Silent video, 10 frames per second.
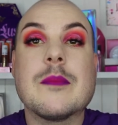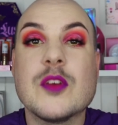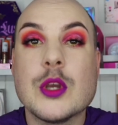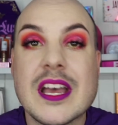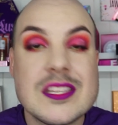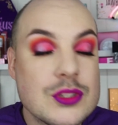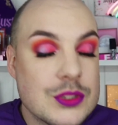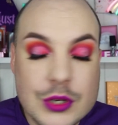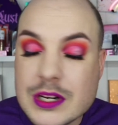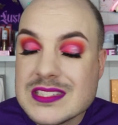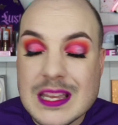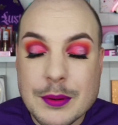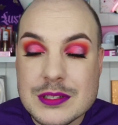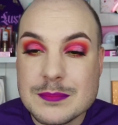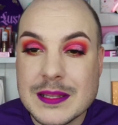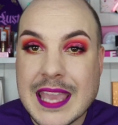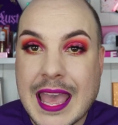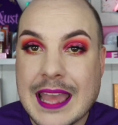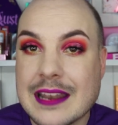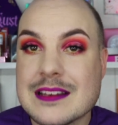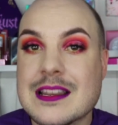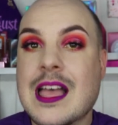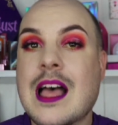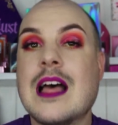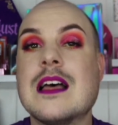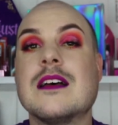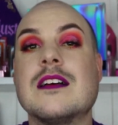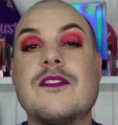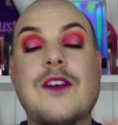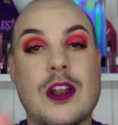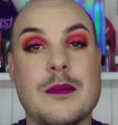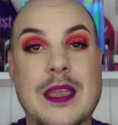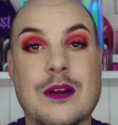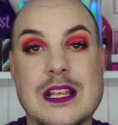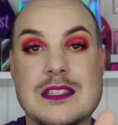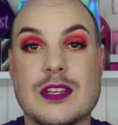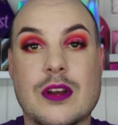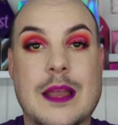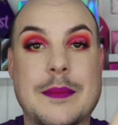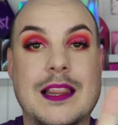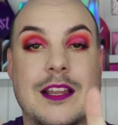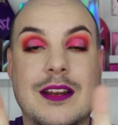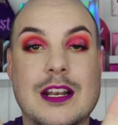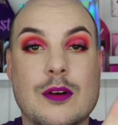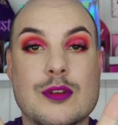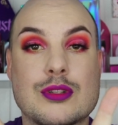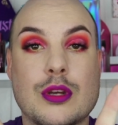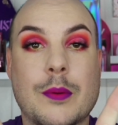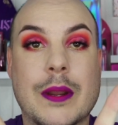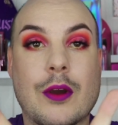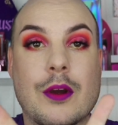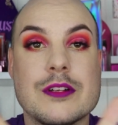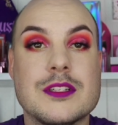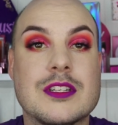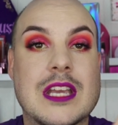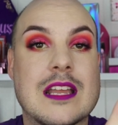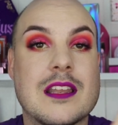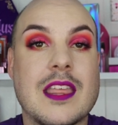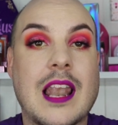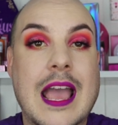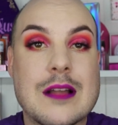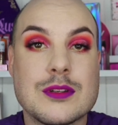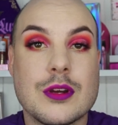for you as soon as I possibly can. Follow me on Instagram, literallylewislewks2.0, to get the lowdown